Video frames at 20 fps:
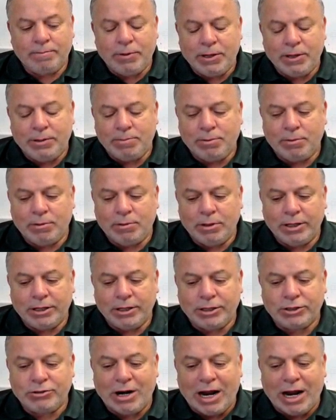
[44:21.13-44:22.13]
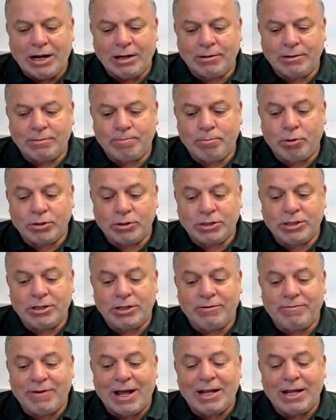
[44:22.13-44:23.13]
and people extract
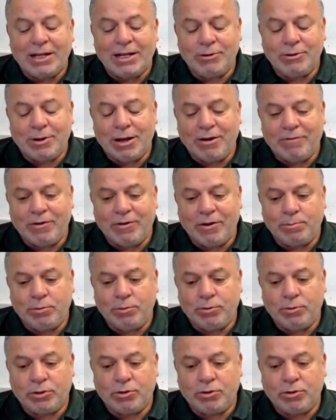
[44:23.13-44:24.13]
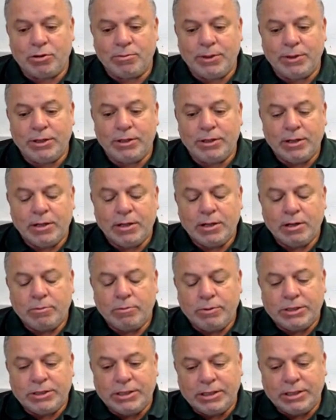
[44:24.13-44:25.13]
positive value out of our blue economy,
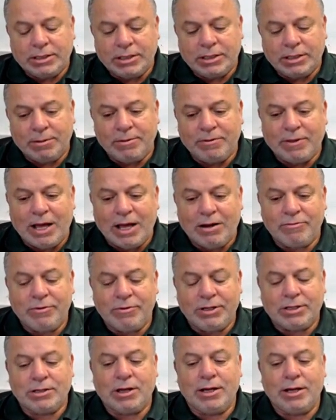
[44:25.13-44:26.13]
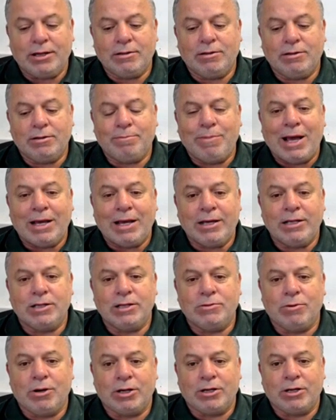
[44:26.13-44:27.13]
we see some of that recycled back
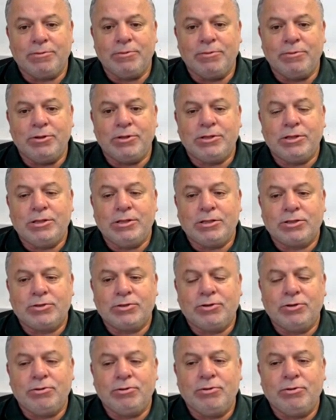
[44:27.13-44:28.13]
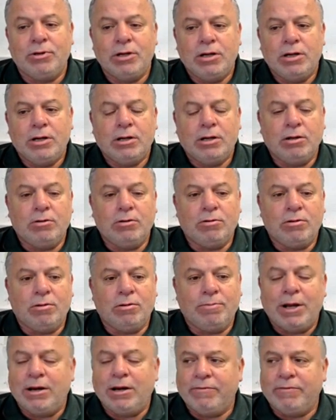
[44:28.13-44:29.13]
into our communities through
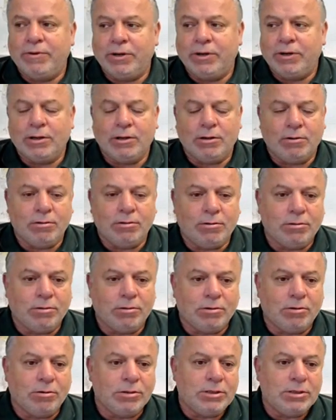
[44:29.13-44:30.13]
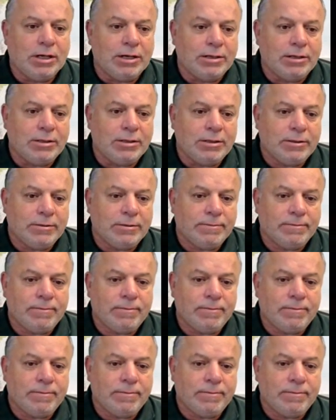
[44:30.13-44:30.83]
local benefit and local content.